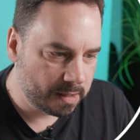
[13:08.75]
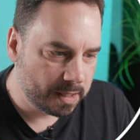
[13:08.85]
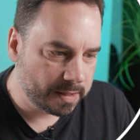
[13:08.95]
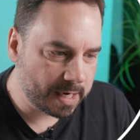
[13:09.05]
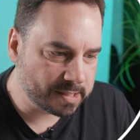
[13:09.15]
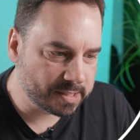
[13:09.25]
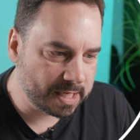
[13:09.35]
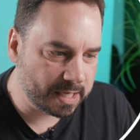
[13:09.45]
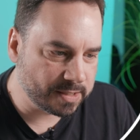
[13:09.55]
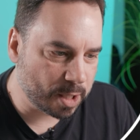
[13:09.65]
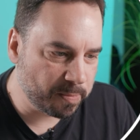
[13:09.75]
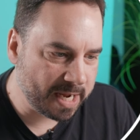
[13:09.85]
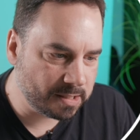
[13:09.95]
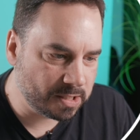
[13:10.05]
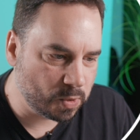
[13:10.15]
The next thing is our
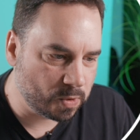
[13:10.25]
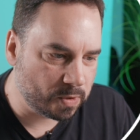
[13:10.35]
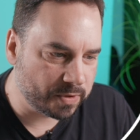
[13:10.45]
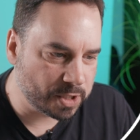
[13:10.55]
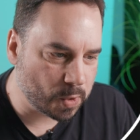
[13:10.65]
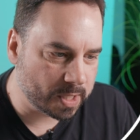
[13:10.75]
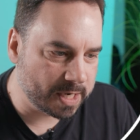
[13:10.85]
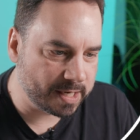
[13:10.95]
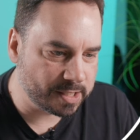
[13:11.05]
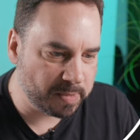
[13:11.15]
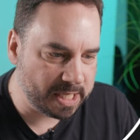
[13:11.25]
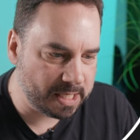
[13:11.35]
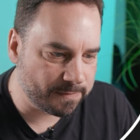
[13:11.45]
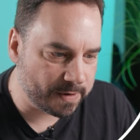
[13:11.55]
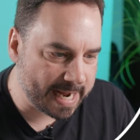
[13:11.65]
pen tool. The shortcut is
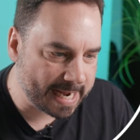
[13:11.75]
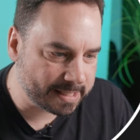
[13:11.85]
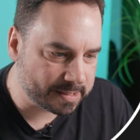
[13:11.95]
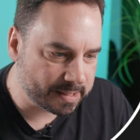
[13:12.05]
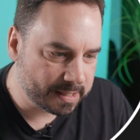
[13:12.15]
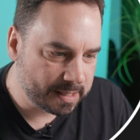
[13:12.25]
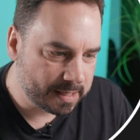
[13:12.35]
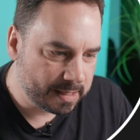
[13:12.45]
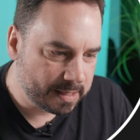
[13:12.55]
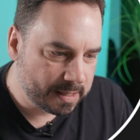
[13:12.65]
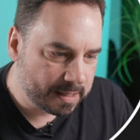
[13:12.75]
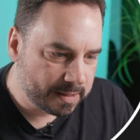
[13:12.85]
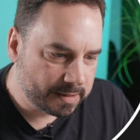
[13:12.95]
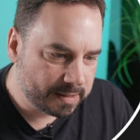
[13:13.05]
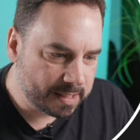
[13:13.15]
P for that.
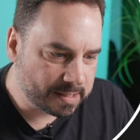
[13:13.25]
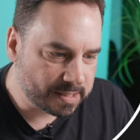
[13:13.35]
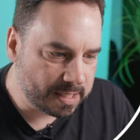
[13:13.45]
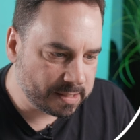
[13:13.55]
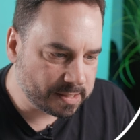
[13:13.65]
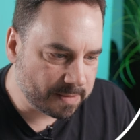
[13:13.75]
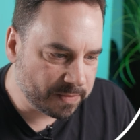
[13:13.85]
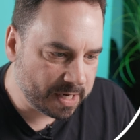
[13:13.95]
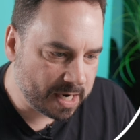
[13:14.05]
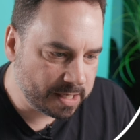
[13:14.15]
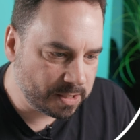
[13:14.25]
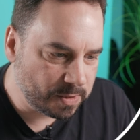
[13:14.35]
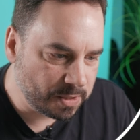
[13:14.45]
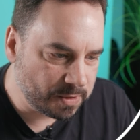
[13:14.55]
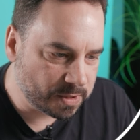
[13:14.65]
This is something I do
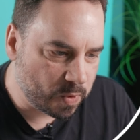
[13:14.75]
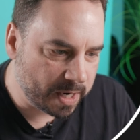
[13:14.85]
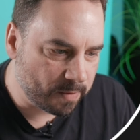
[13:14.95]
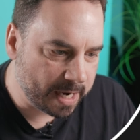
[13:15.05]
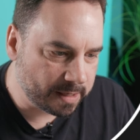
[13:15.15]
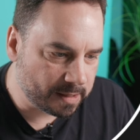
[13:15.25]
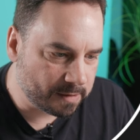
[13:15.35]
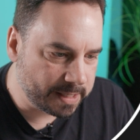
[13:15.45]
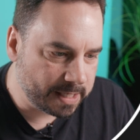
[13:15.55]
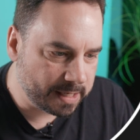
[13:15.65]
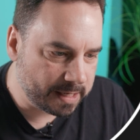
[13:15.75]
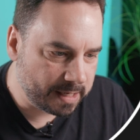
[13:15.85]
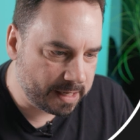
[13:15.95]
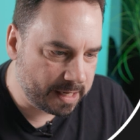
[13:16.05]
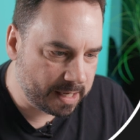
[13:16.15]
use quite regularly,
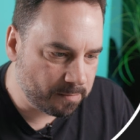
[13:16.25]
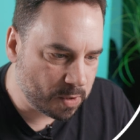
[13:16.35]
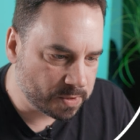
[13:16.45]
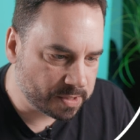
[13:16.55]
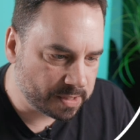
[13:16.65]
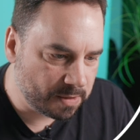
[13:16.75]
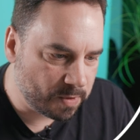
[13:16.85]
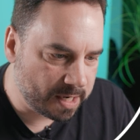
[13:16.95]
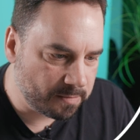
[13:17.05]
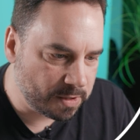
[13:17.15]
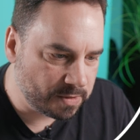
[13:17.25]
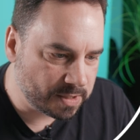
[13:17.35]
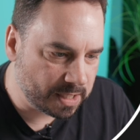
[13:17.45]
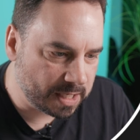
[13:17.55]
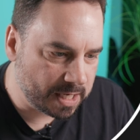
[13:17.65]
and mostly when I'm
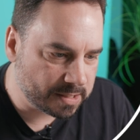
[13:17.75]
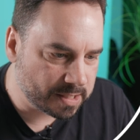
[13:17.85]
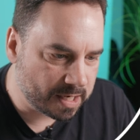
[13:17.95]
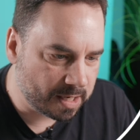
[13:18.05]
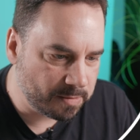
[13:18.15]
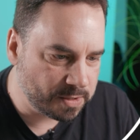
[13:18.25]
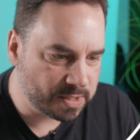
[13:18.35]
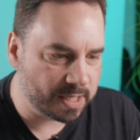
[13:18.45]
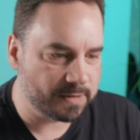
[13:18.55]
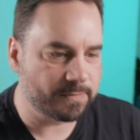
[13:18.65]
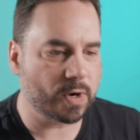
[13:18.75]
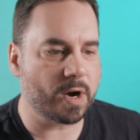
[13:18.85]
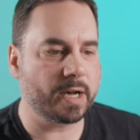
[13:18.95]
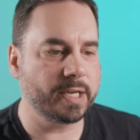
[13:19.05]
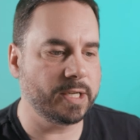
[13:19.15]
using it for
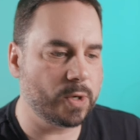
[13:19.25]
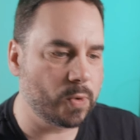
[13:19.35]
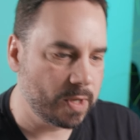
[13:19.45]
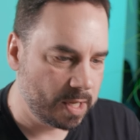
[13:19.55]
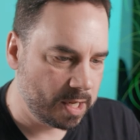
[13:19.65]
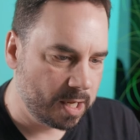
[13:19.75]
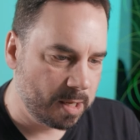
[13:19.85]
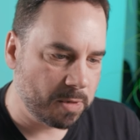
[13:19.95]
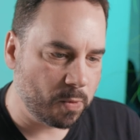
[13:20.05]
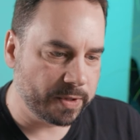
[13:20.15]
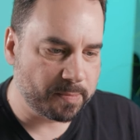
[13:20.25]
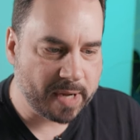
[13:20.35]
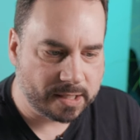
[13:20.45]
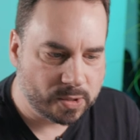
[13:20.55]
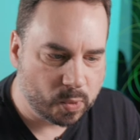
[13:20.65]
audio. But with the
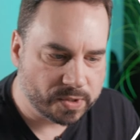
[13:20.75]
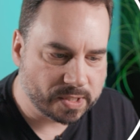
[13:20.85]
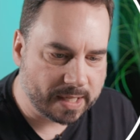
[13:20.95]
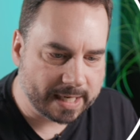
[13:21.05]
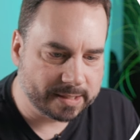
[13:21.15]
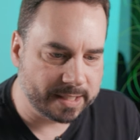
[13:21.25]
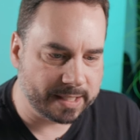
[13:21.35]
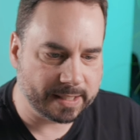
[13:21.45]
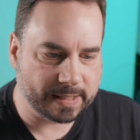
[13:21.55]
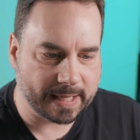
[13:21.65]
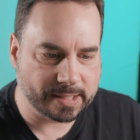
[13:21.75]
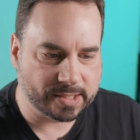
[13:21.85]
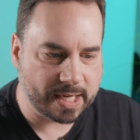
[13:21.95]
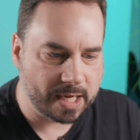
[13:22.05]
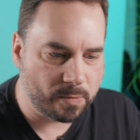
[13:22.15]
pen tool selected, let's
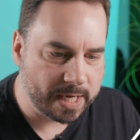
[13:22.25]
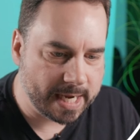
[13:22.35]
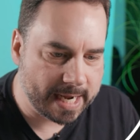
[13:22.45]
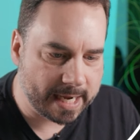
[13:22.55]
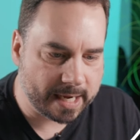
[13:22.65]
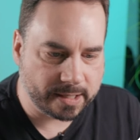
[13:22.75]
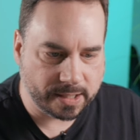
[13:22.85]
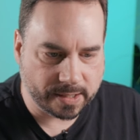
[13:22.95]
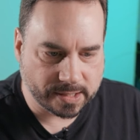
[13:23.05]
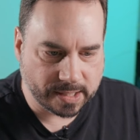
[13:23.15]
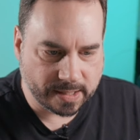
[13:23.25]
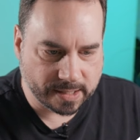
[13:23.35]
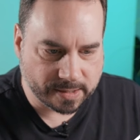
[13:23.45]
say we had, you can see this